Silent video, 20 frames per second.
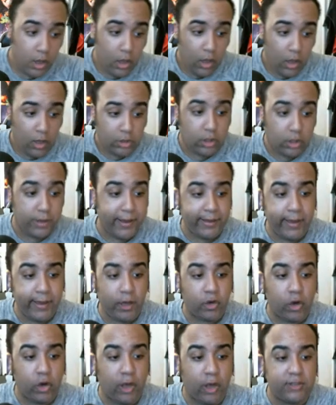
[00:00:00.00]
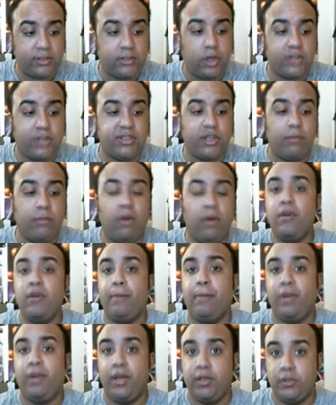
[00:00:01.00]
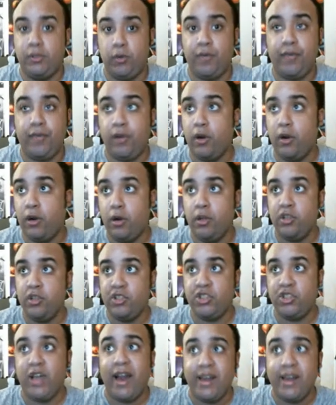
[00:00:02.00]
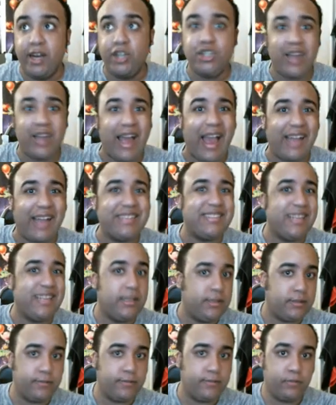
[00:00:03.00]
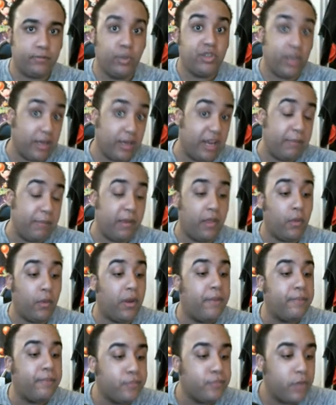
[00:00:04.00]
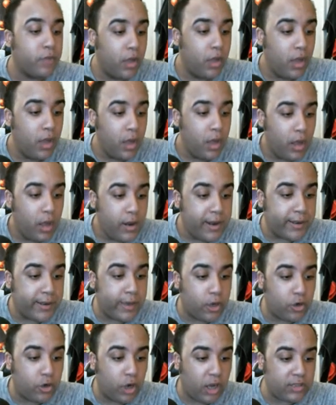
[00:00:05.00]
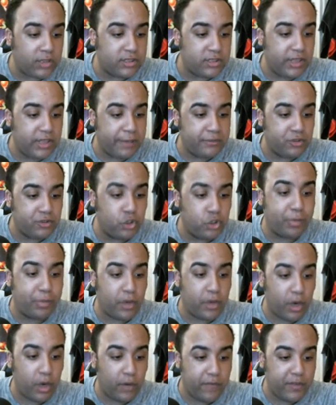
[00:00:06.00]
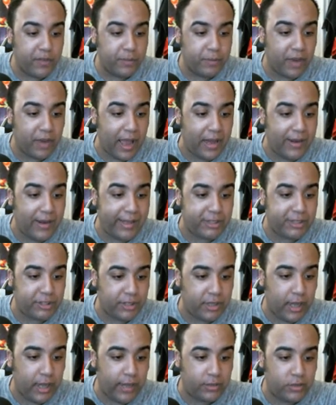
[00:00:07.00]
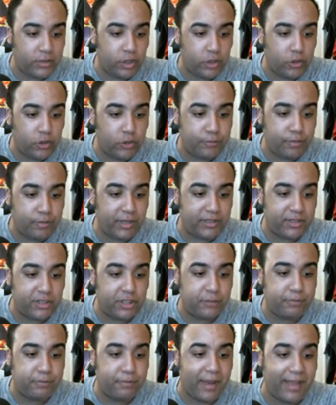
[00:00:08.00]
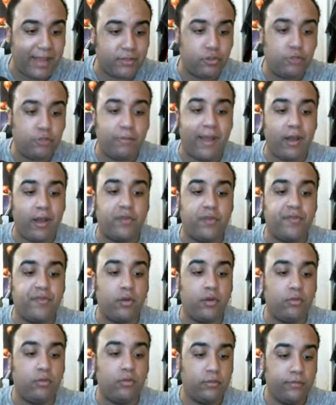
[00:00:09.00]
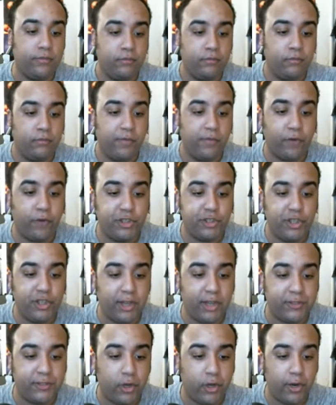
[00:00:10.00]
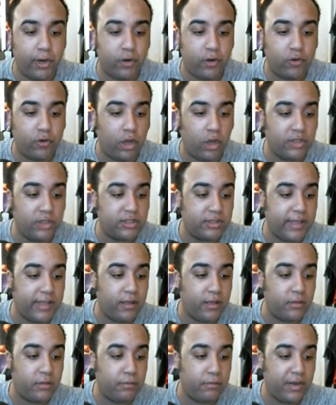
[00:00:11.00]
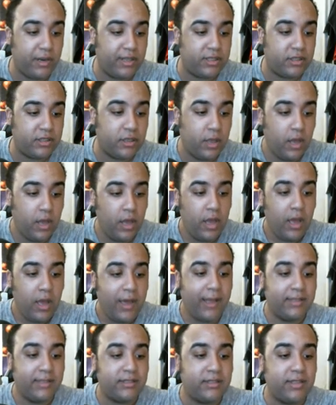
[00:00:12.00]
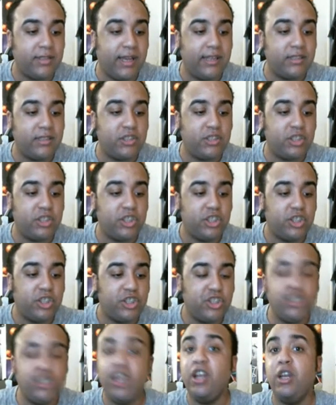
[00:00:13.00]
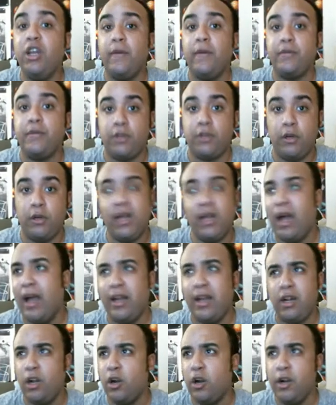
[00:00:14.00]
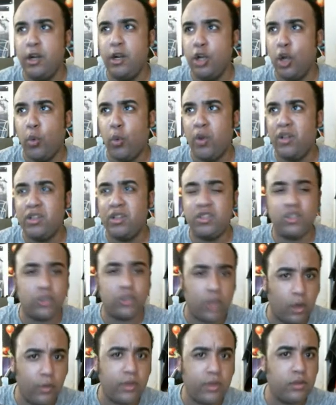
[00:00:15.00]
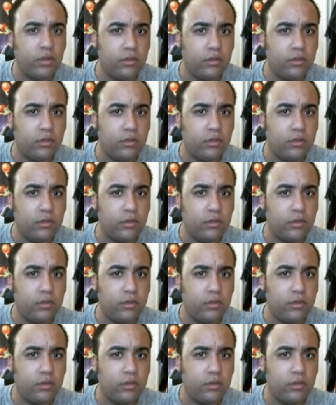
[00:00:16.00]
So Nikki Cross is hosting a Moment of Bliss with her Scottish accent, which I like, by the way. Nikki Cross seems super nervous, but at least she got to use Bliss's Basil's microphone. Before she got started, Cross thanked Bliss and says she loves her. Now, I clearly know where this is going.